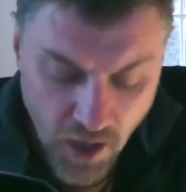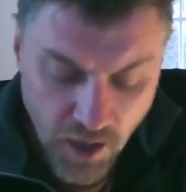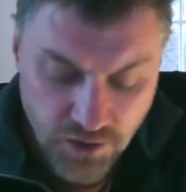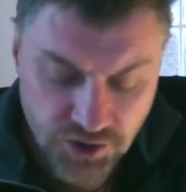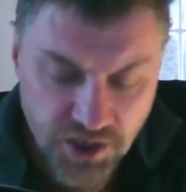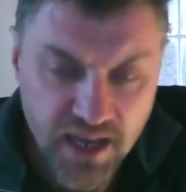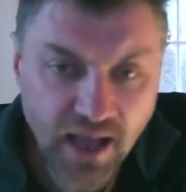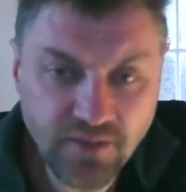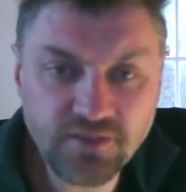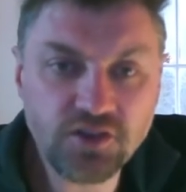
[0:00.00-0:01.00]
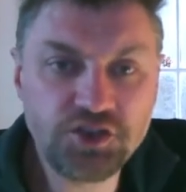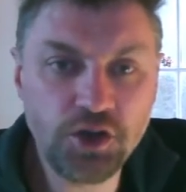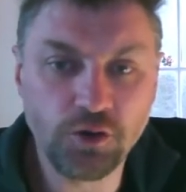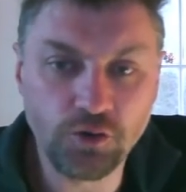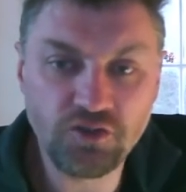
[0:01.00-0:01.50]
she has to
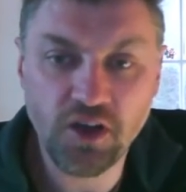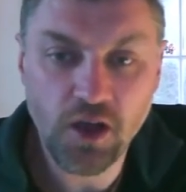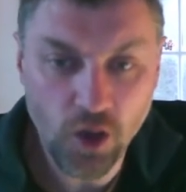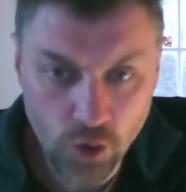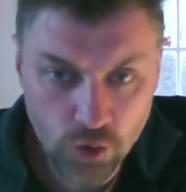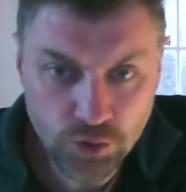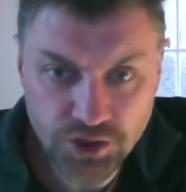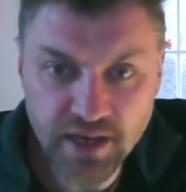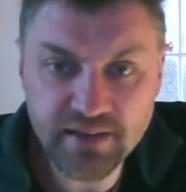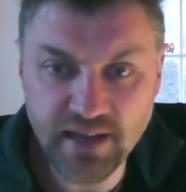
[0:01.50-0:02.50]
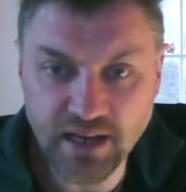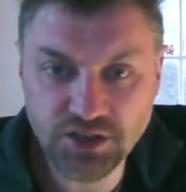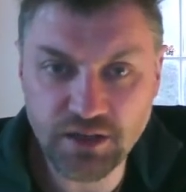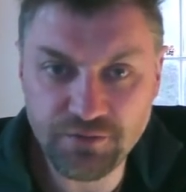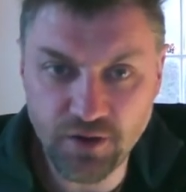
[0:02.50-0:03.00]
choose who she is
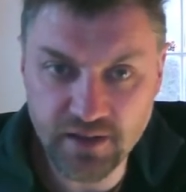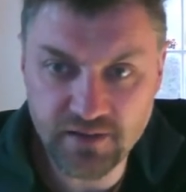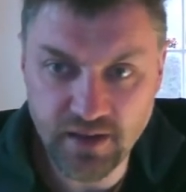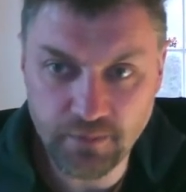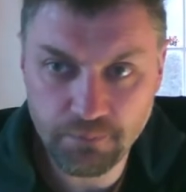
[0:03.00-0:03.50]
actually fighting.